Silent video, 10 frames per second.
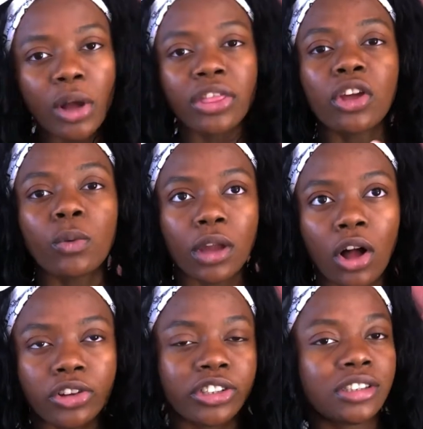I think we
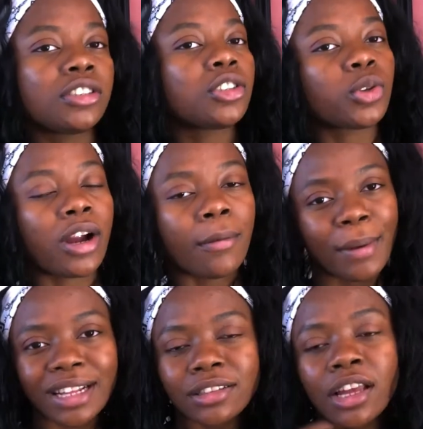all just need to try our
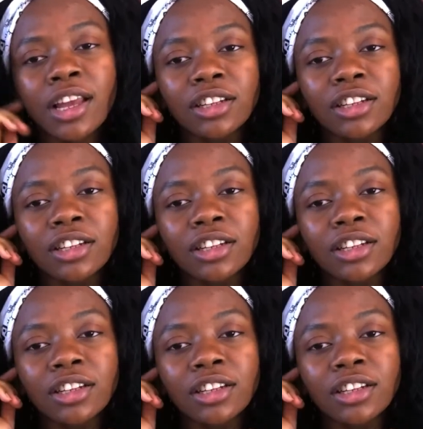best.